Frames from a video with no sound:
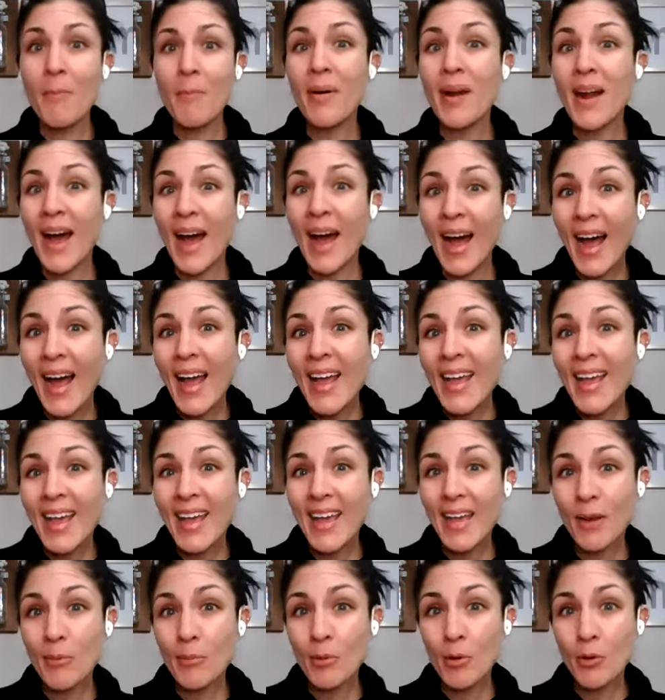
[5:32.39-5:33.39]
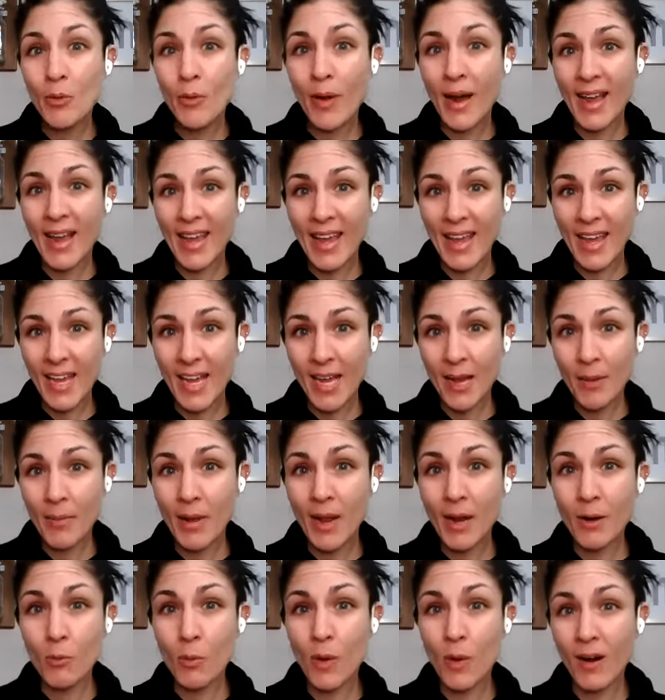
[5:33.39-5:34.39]
But I am who I
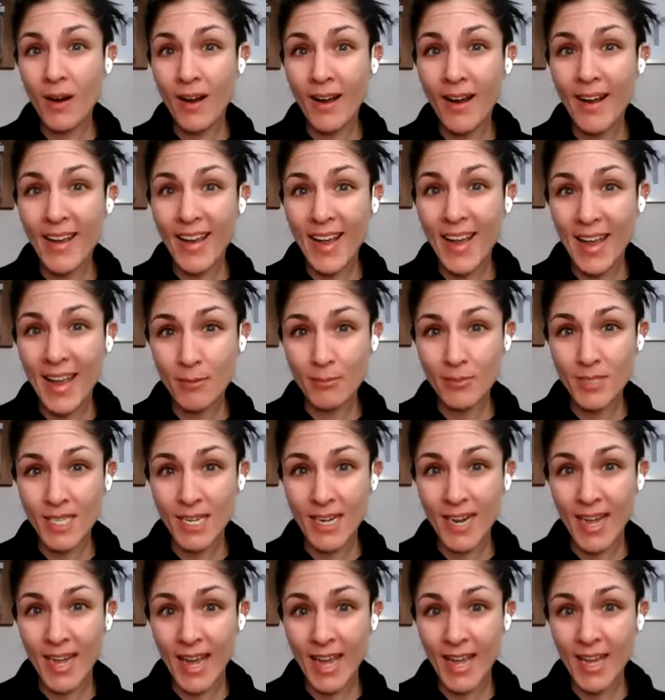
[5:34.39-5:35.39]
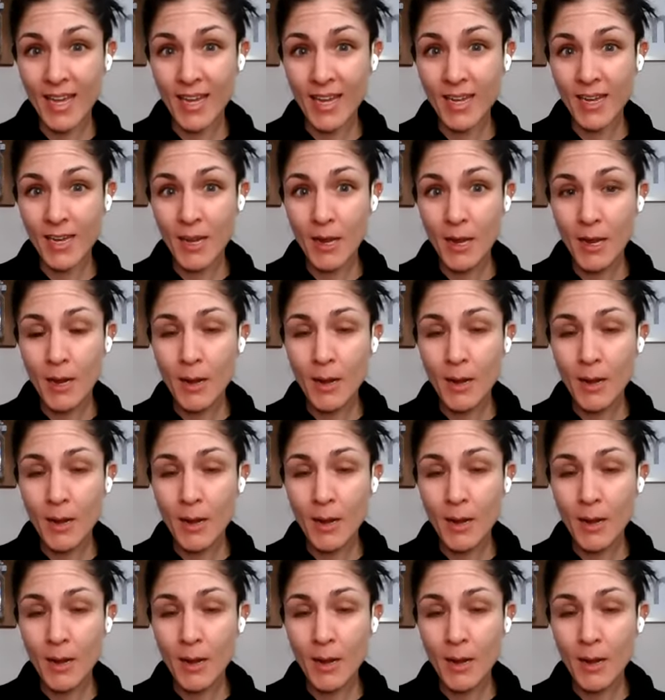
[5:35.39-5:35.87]
am and where I am today